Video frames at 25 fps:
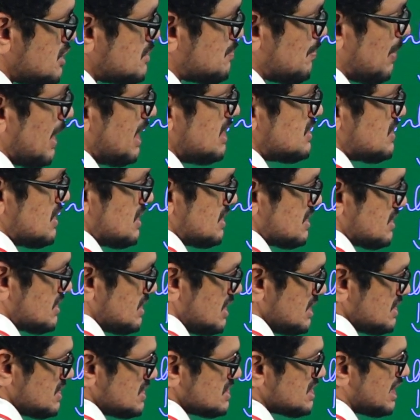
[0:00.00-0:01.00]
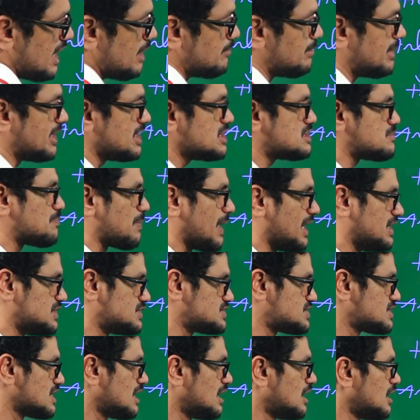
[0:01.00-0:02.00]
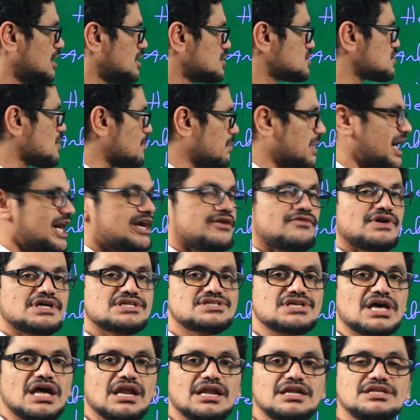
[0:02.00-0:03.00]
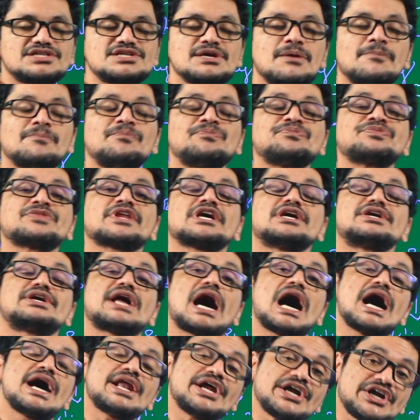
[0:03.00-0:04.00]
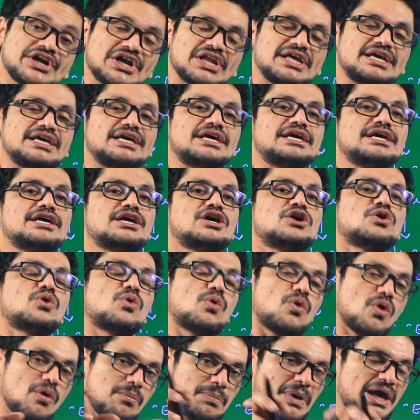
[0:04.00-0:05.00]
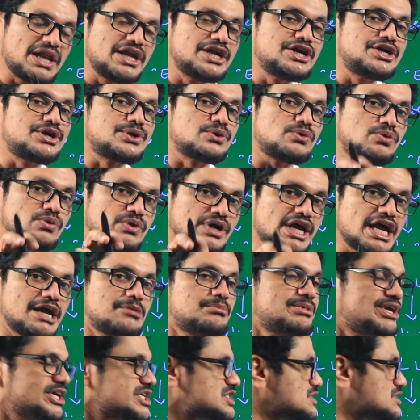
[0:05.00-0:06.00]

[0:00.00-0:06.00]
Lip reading: spaces. This is an empty space. So blood vessels directly open into empty